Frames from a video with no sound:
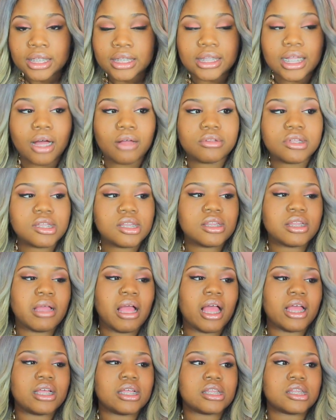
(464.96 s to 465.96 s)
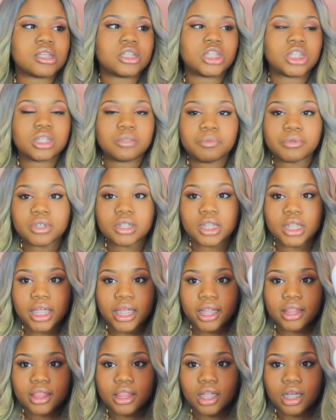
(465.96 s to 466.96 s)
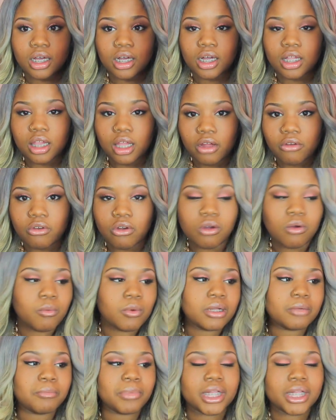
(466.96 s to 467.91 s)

Now this is cheaper than the Clairol one,